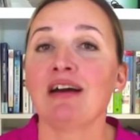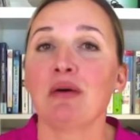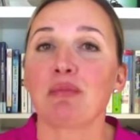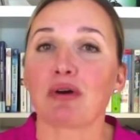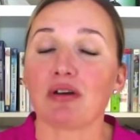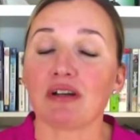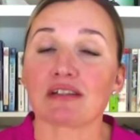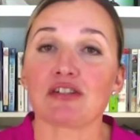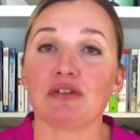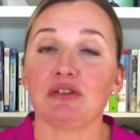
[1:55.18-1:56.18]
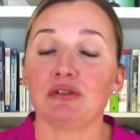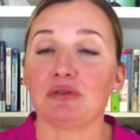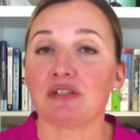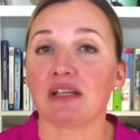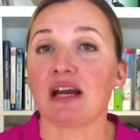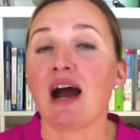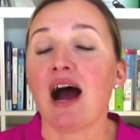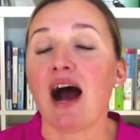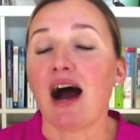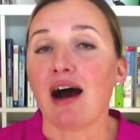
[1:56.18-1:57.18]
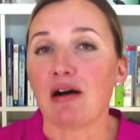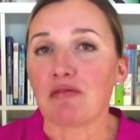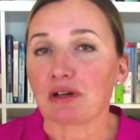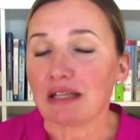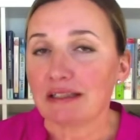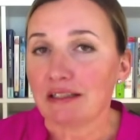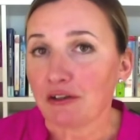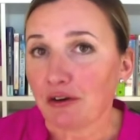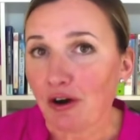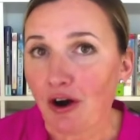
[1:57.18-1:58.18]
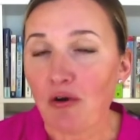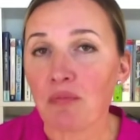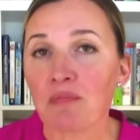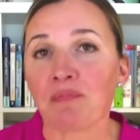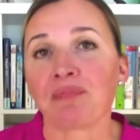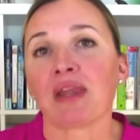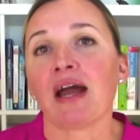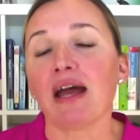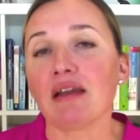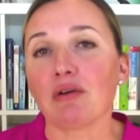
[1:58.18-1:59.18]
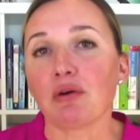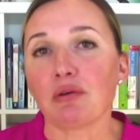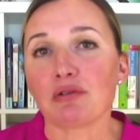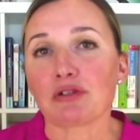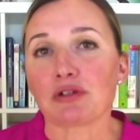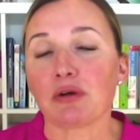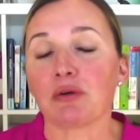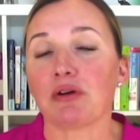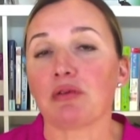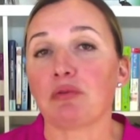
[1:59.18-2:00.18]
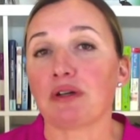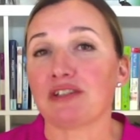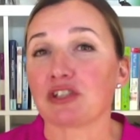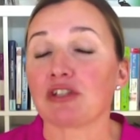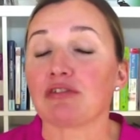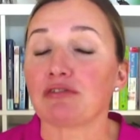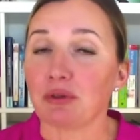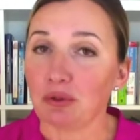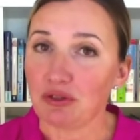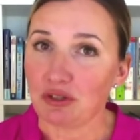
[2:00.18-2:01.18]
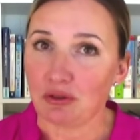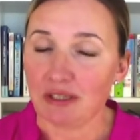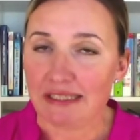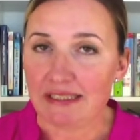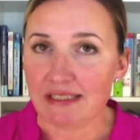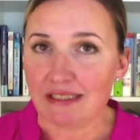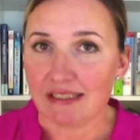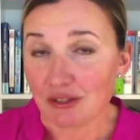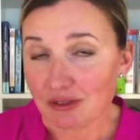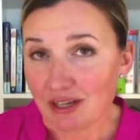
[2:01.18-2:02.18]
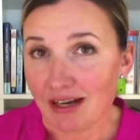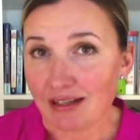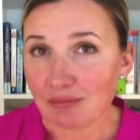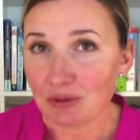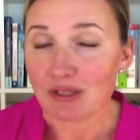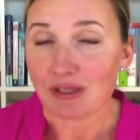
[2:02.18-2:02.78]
products you're using for cleaning your home, and also which foods you're eating. Is your diet mostly